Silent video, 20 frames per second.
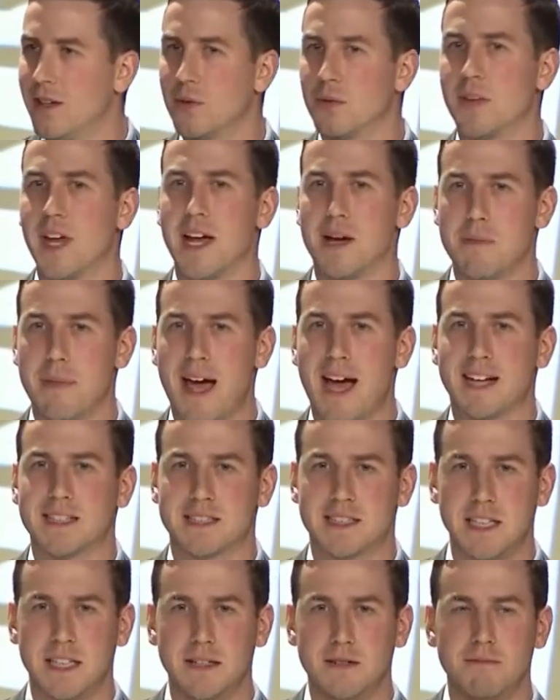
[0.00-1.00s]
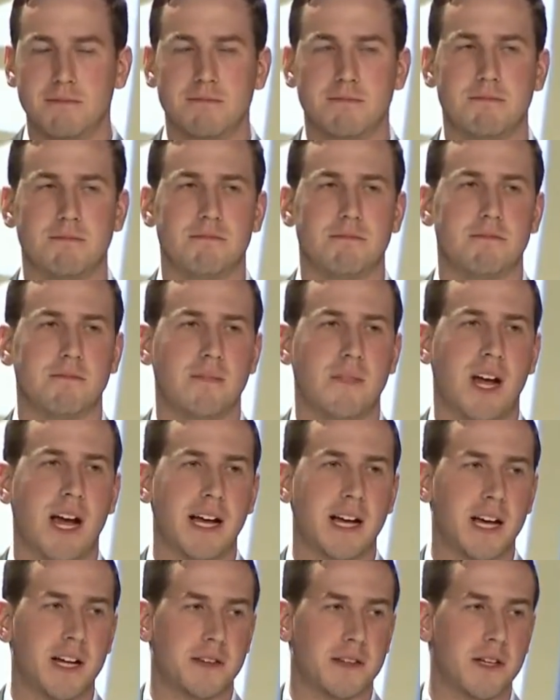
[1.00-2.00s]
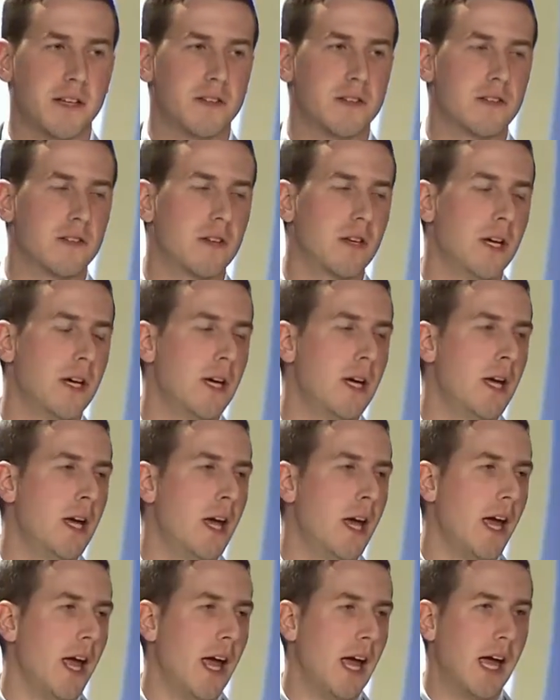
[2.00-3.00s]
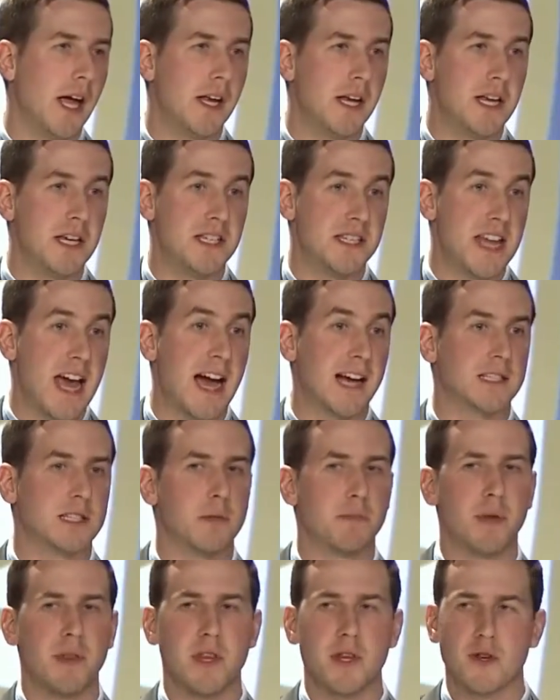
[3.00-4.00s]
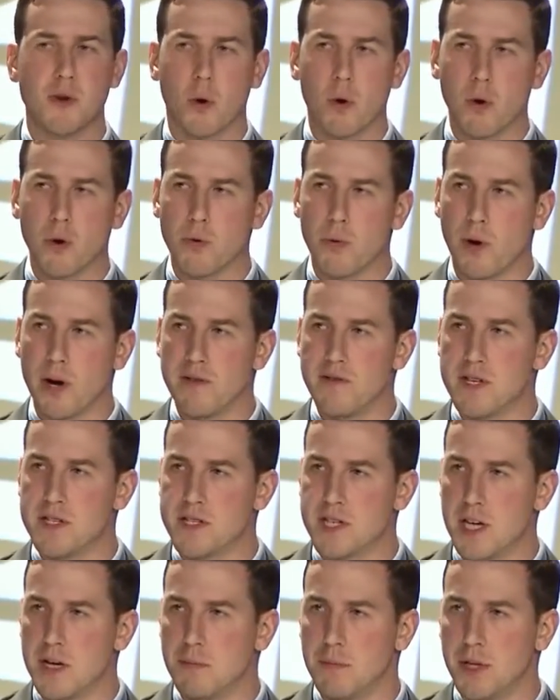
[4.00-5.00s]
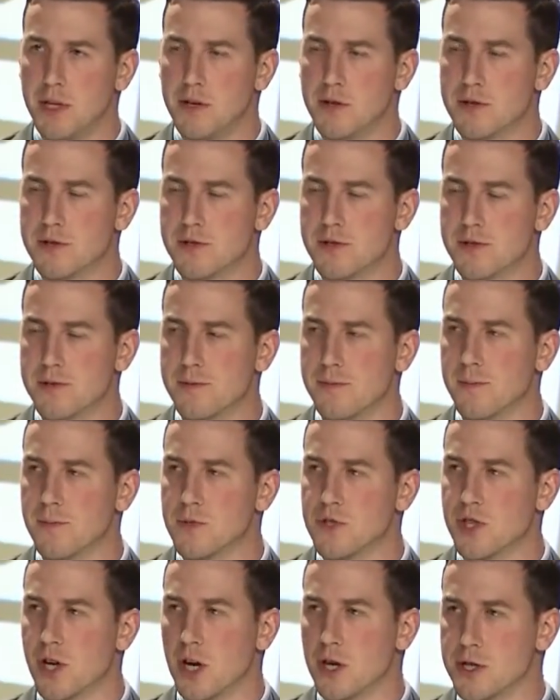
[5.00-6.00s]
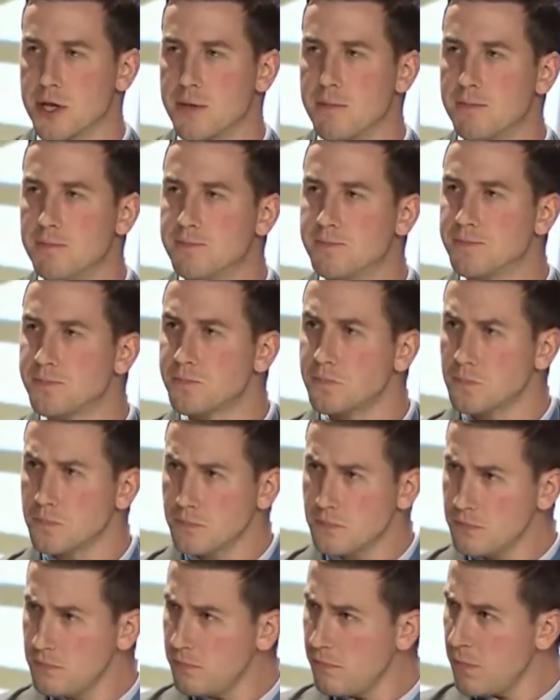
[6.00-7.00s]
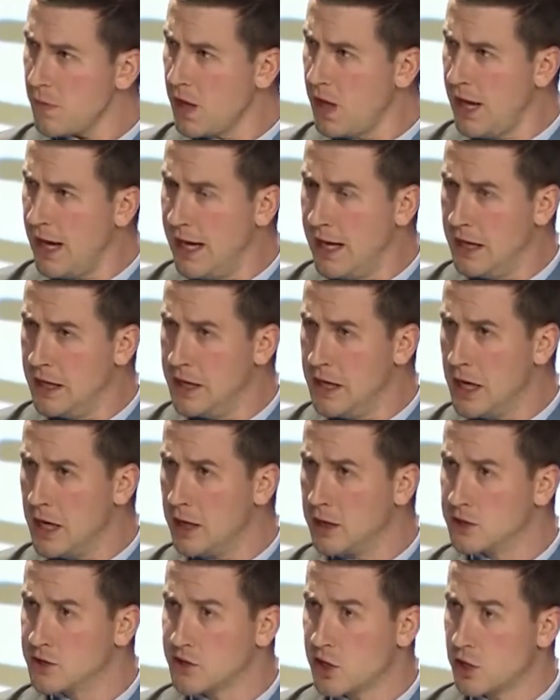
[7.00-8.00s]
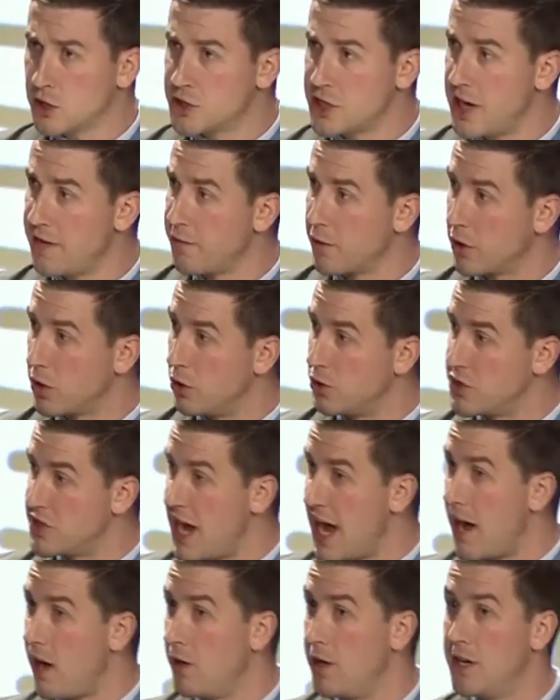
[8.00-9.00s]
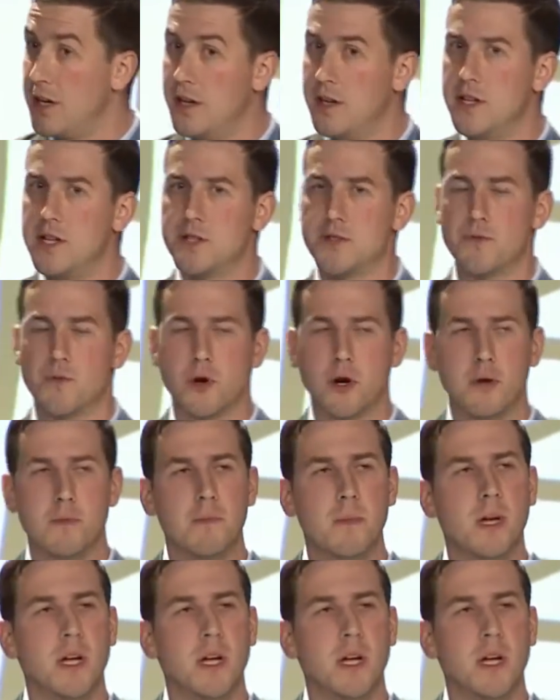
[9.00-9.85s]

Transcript: take a back seat. I got this. And he stacks up in the door with one of his team leaders, Sergeant. And Sergeant Schaefer goes down into this room